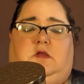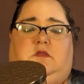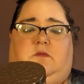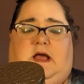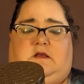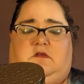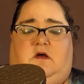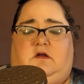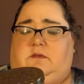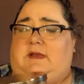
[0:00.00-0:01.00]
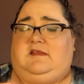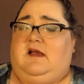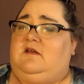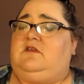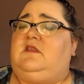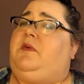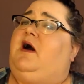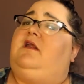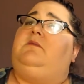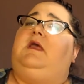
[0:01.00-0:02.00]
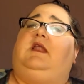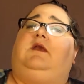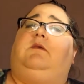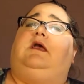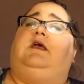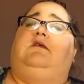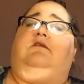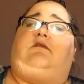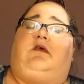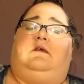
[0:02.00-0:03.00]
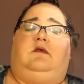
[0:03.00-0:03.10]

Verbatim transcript: the wax all the way down to the bottom anyways.